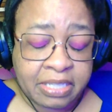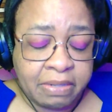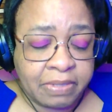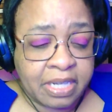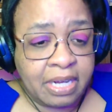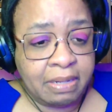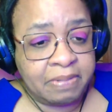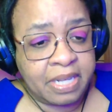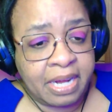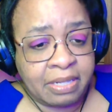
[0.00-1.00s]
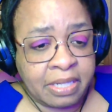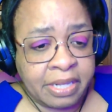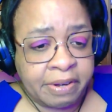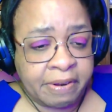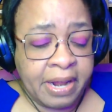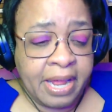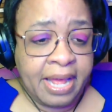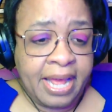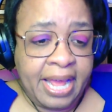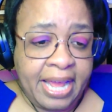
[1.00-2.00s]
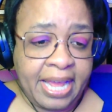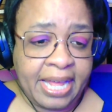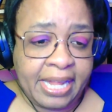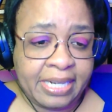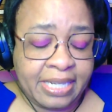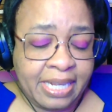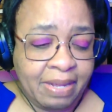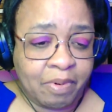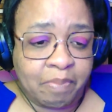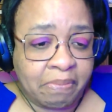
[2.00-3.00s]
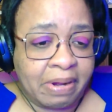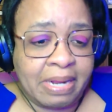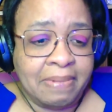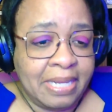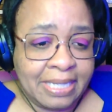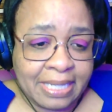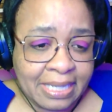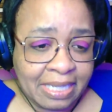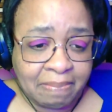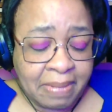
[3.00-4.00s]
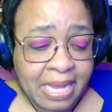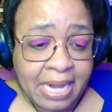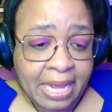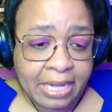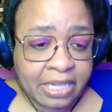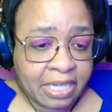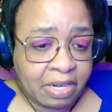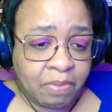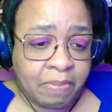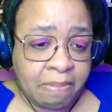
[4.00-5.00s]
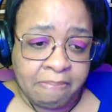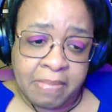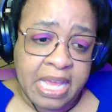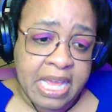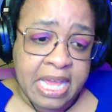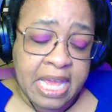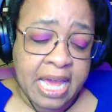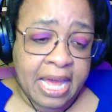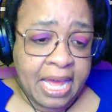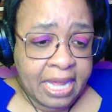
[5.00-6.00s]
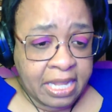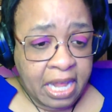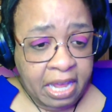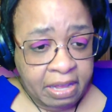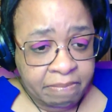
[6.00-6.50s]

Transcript: He was a Cub Scout leader, and he would bring me to these meetings, and it would be me and like